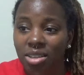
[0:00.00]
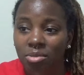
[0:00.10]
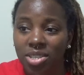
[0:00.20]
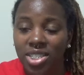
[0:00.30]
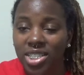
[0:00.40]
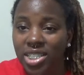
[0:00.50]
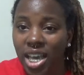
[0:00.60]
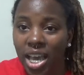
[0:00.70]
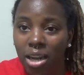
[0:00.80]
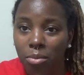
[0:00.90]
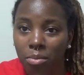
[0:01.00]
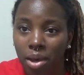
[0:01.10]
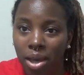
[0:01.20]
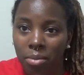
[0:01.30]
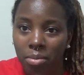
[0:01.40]
My sister had a
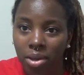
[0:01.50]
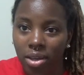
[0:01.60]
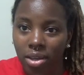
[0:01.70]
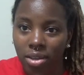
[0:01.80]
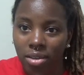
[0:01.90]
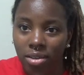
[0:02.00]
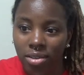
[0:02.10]
baby